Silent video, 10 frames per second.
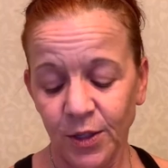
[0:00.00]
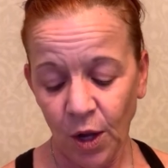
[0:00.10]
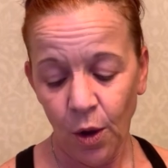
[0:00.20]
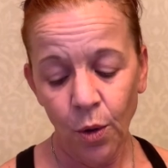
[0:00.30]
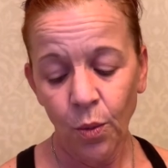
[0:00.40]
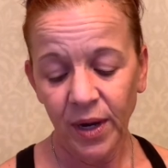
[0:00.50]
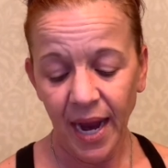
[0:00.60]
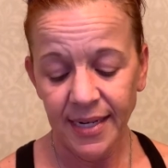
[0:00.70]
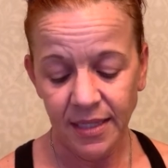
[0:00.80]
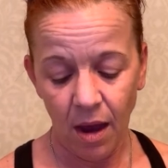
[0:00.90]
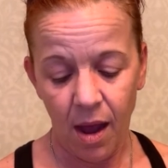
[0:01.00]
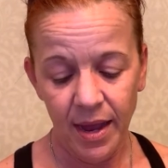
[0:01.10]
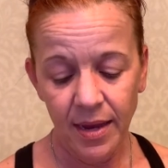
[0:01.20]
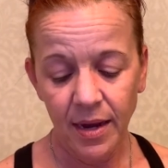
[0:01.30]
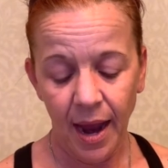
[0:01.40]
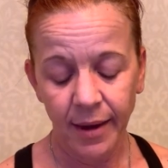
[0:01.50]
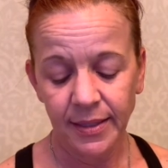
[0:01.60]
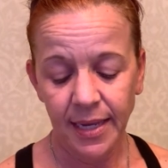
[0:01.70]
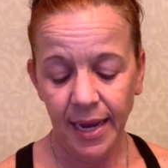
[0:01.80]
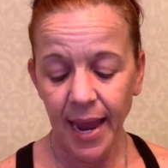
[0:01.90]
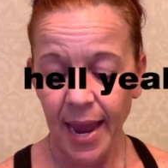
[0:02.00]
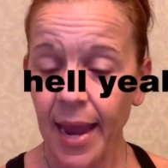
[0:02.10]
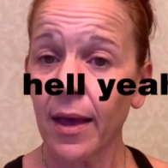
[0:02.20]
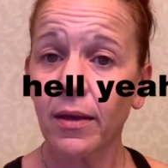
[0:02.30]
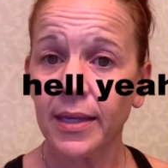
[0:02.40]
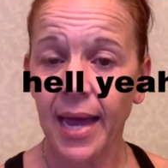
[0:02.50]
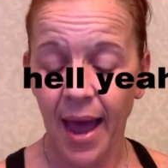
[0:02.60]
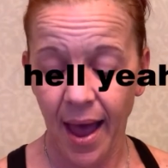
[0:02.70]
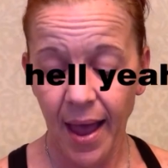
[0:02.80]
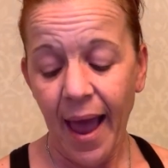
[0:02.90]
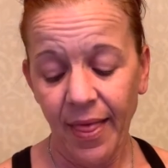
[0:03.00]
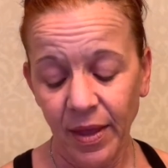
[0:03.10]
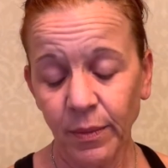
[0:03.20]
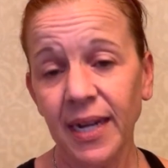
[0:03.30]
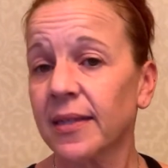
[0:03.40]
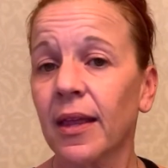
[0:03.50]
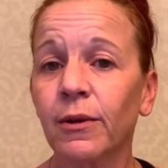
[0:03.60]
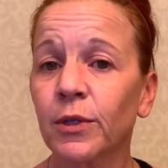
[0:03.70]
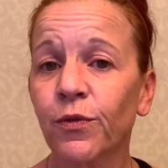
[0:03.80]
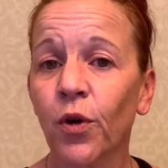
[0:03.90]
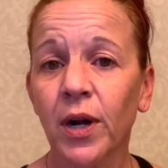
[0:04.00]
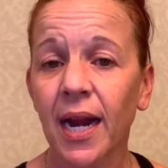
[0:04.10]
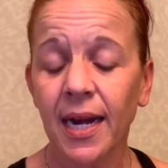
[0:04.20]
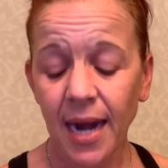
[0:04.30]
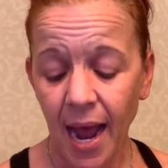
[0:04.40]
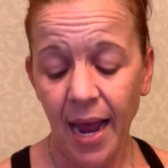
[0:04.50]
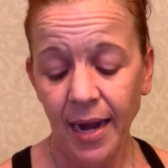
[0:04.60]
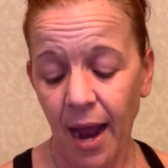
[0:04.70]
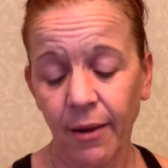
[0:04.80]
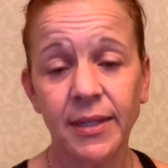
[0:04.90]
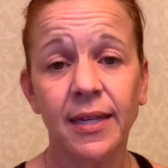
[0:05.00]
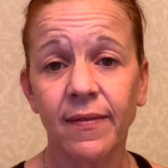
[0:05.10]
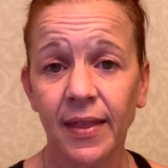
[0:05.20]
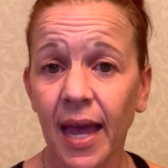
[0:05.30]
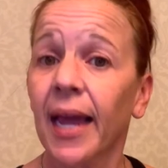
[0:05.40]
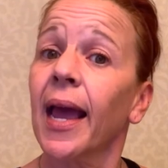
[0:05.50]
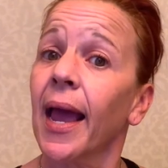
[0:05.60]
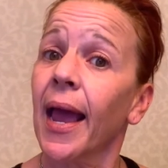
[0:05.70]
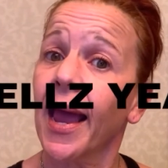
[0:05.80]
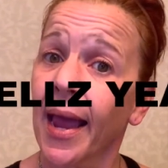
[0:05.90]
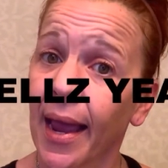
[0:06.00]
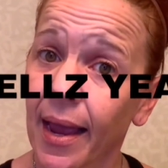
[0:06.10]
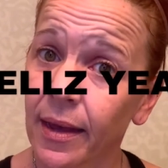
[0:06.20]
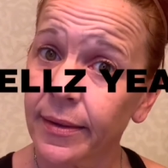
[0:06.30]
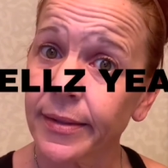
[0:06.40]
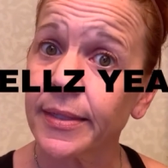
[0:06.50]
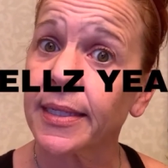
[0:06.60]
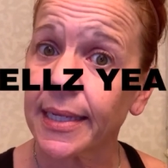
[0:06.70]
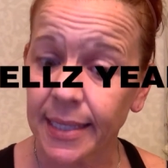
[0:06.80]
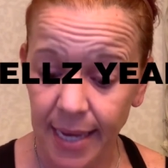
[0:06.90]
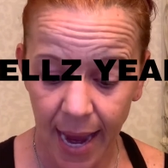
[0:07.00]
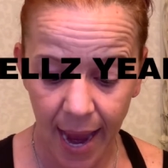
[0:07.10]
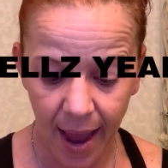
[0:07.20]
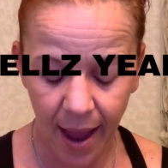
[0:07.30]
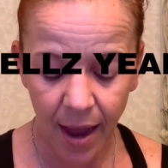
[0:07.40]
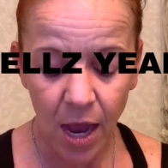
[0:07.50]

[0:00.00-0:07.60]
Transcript: So when I saw it, I was like, hell yeah. And then when I saw that it was $4.99, I was even like, hells yeah.